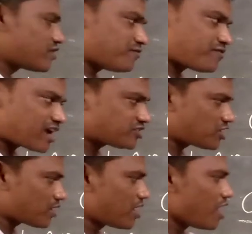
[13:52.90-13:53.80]

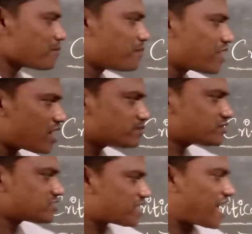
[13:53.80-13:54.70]
refraction becomes
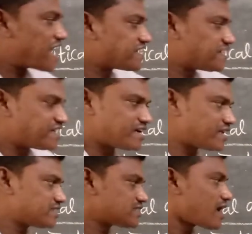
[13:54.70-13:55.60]
90
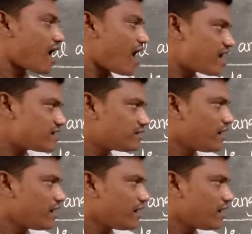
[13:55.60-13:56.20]
degrees and